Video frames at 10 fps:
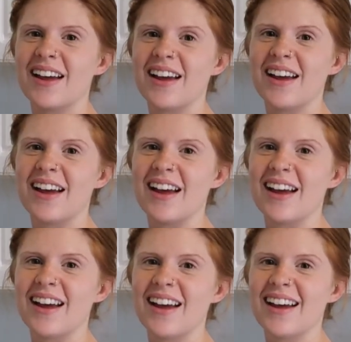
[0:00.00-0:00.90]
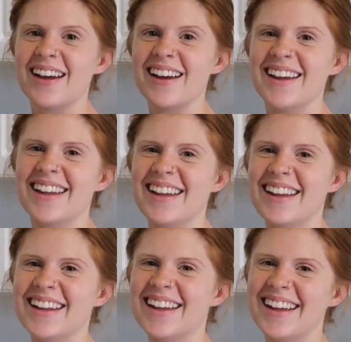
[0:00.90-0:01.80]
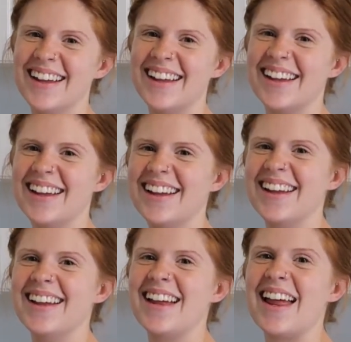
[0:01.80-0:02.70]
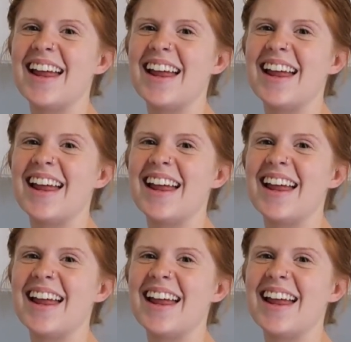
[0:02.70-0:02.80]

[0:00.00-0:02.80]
No one is speaking in this clip.